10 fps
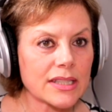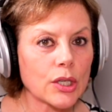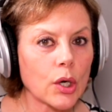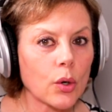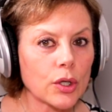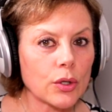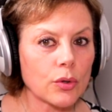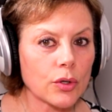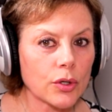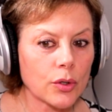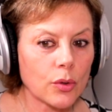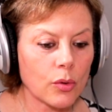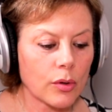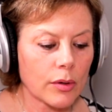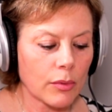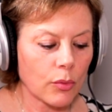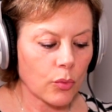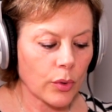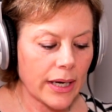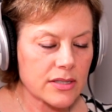And, you
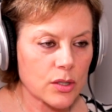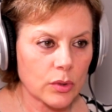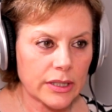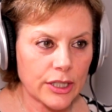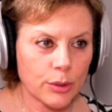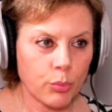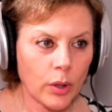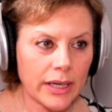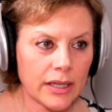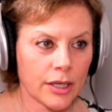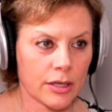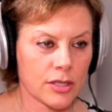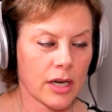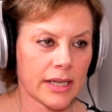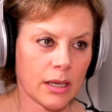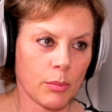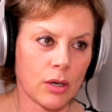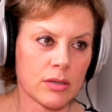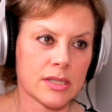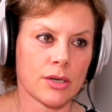raised a really good point here talking
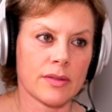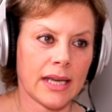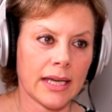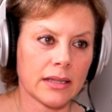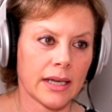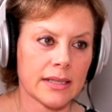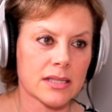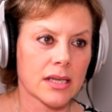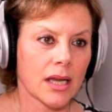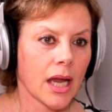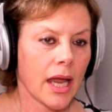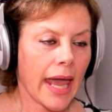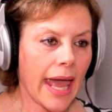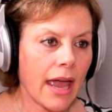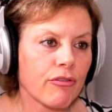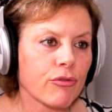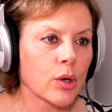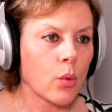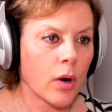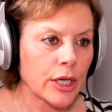about deer in the headlights.
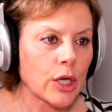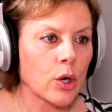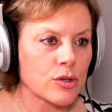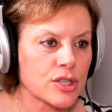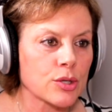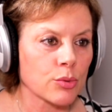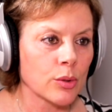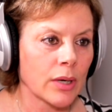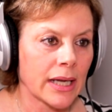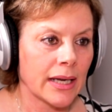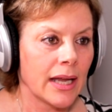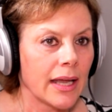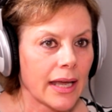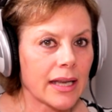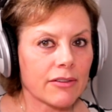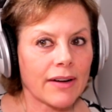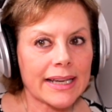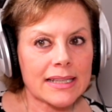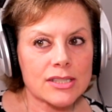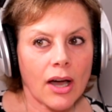Everyone goes through it. And if
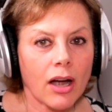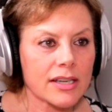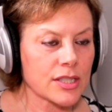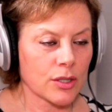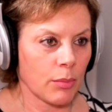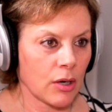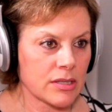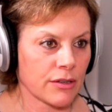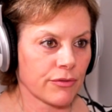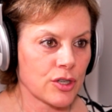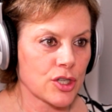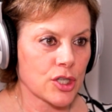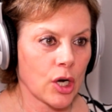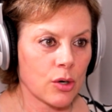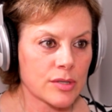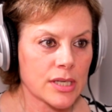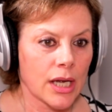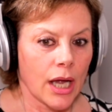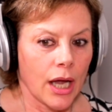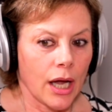I can talk to you about different shows,
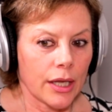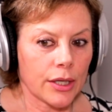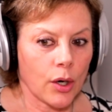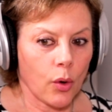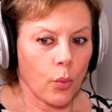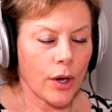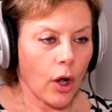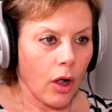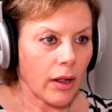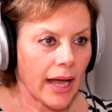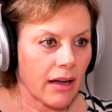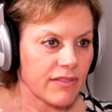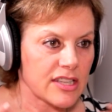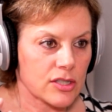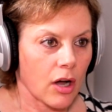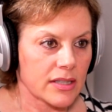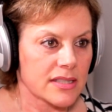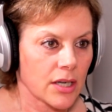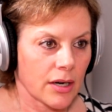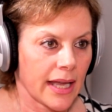we all have these
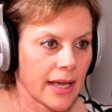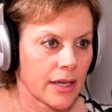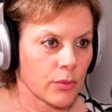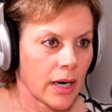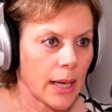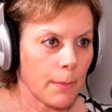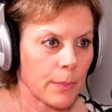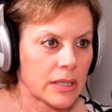thoughts in our head, right?